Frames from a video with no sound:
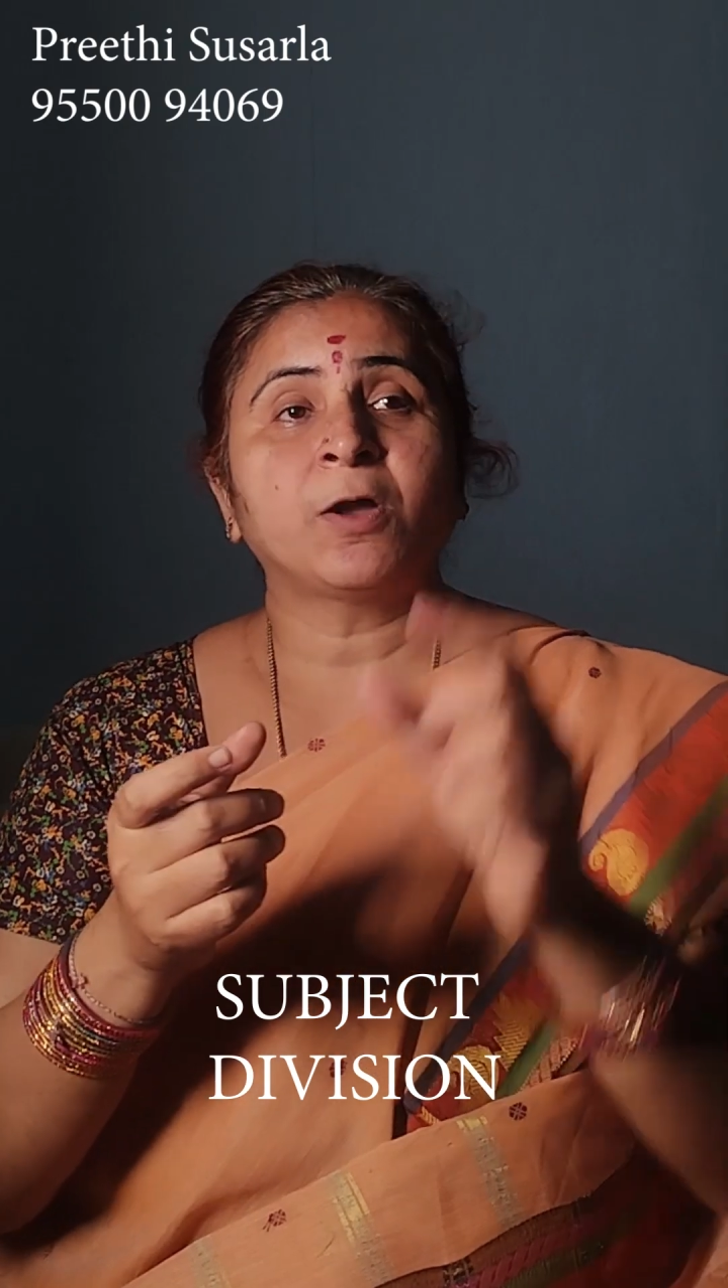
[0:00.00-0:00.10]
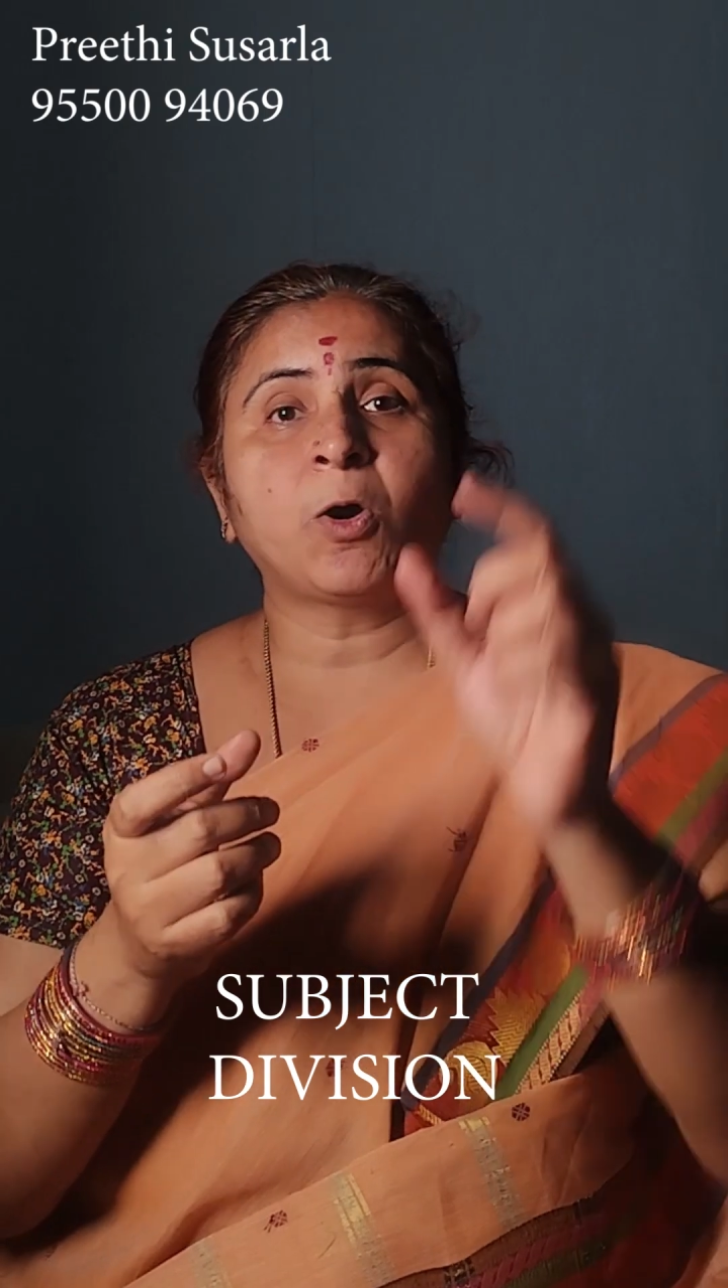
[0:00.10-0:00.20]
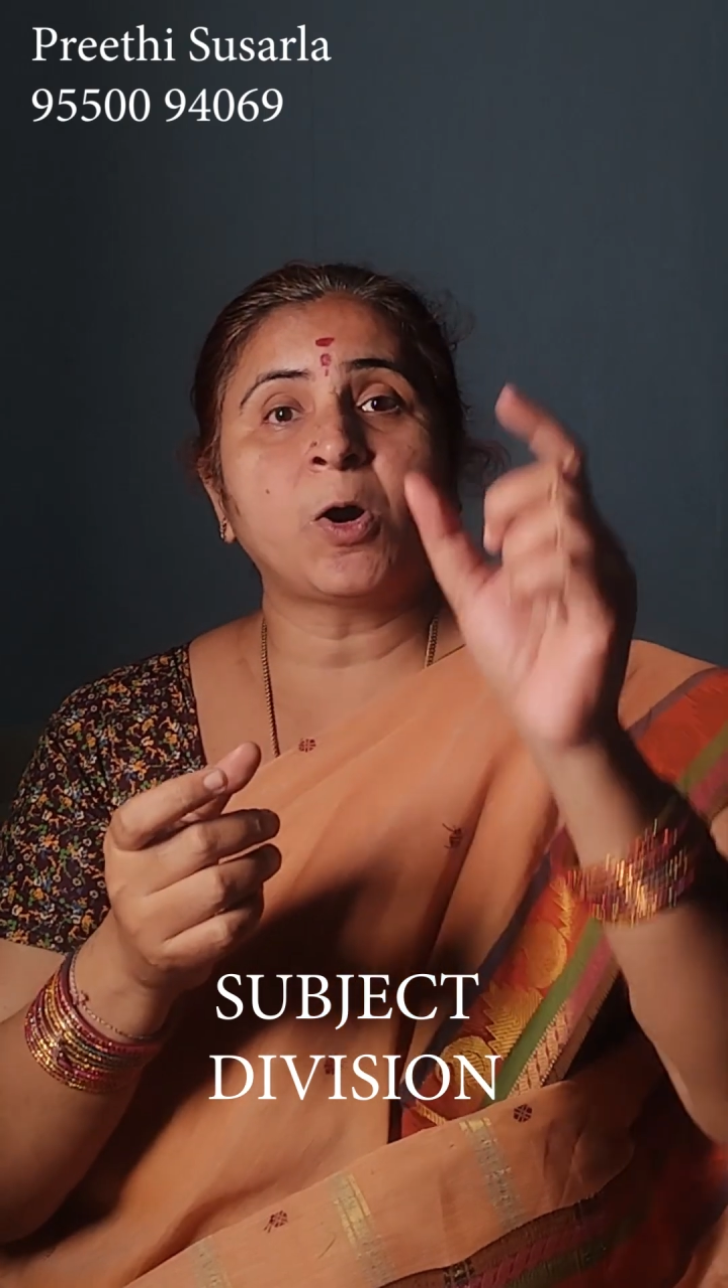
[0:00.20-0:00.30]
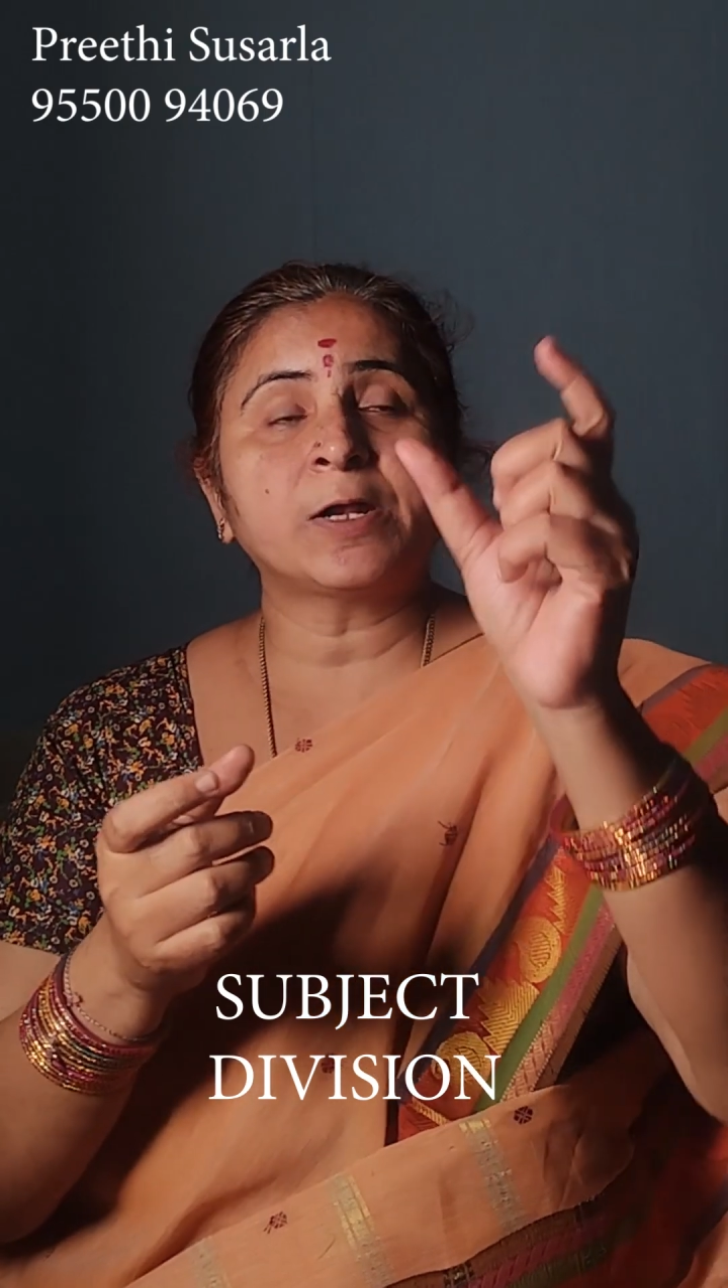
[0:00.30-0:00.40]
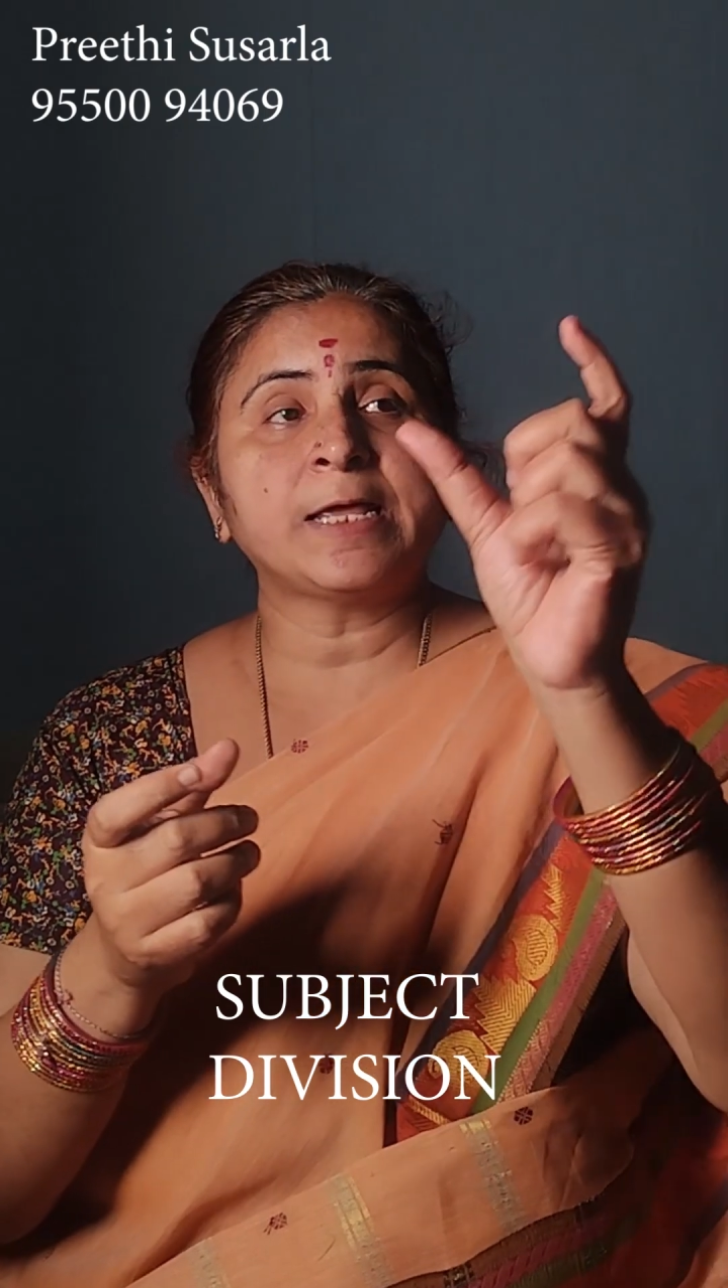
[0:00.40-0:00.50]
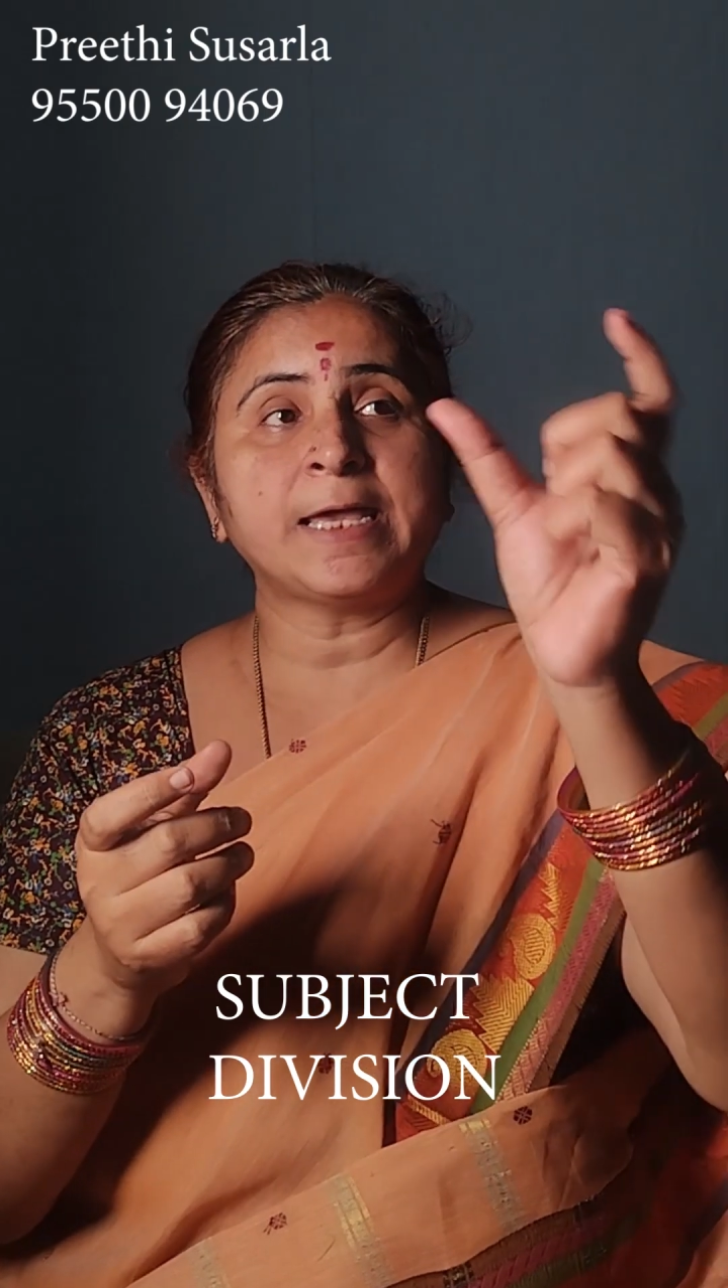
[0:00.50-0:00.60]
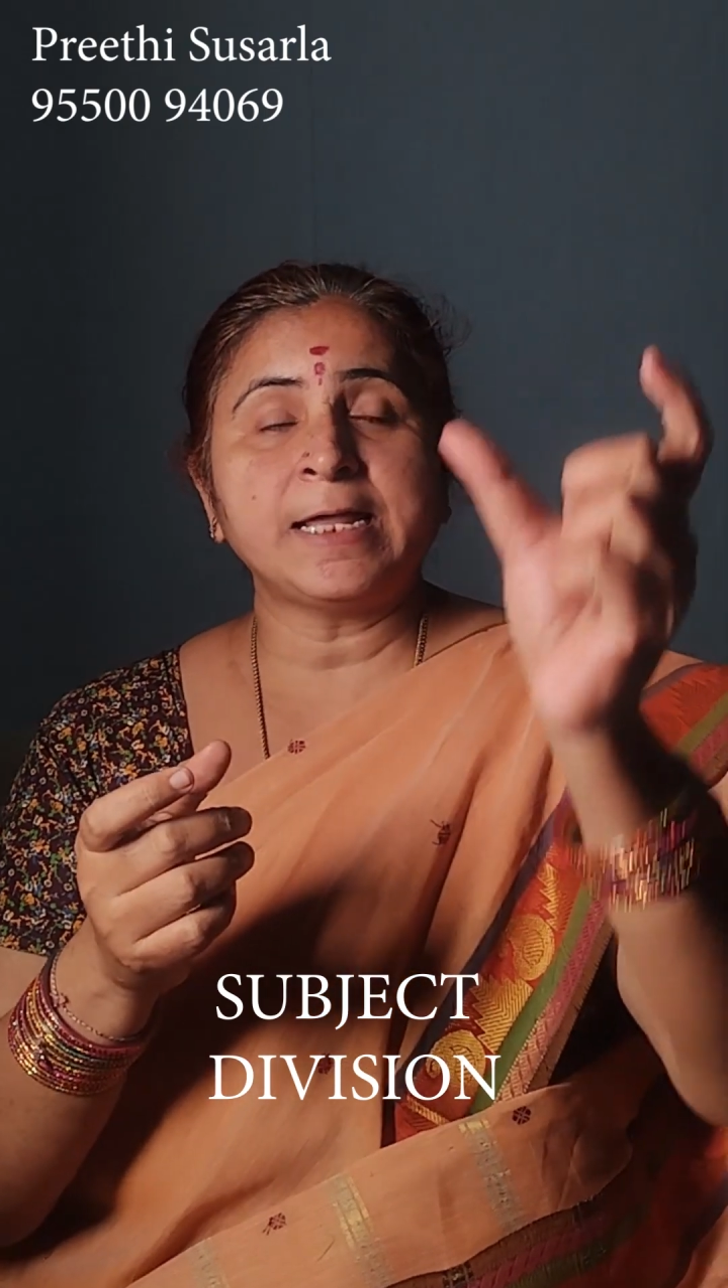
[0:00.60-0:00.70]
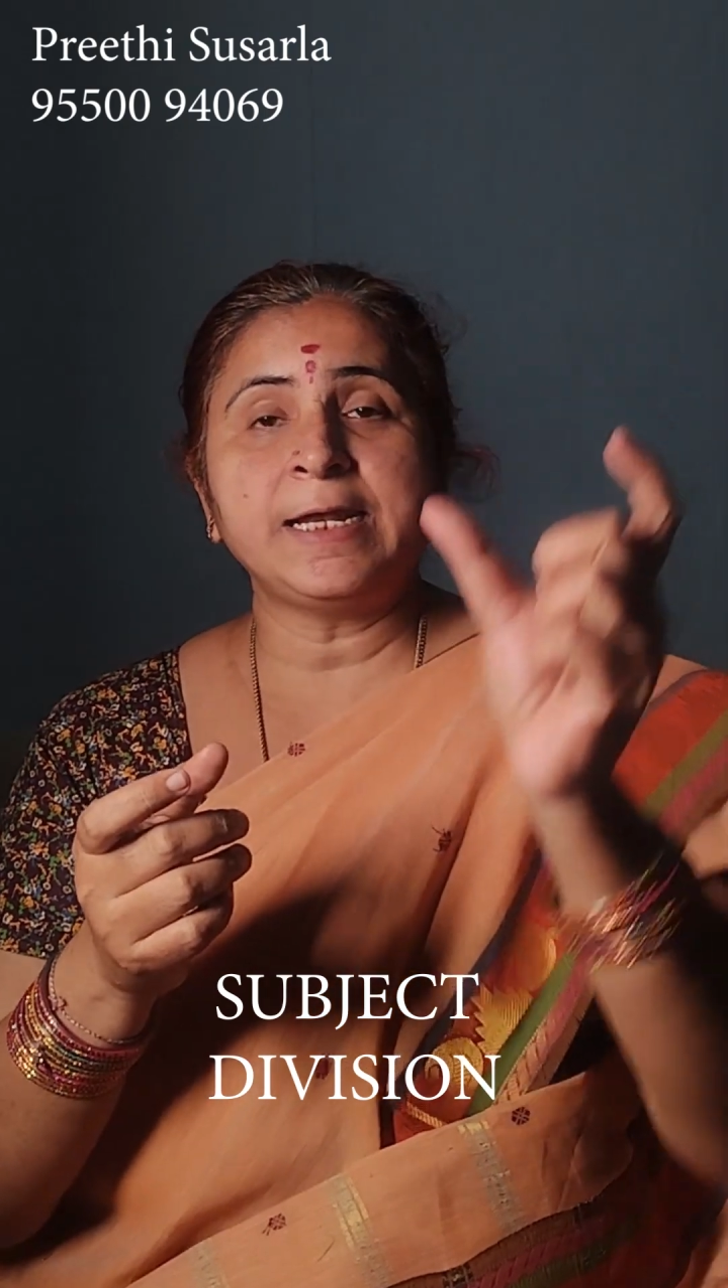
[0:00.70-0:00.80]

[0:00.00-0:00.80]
or A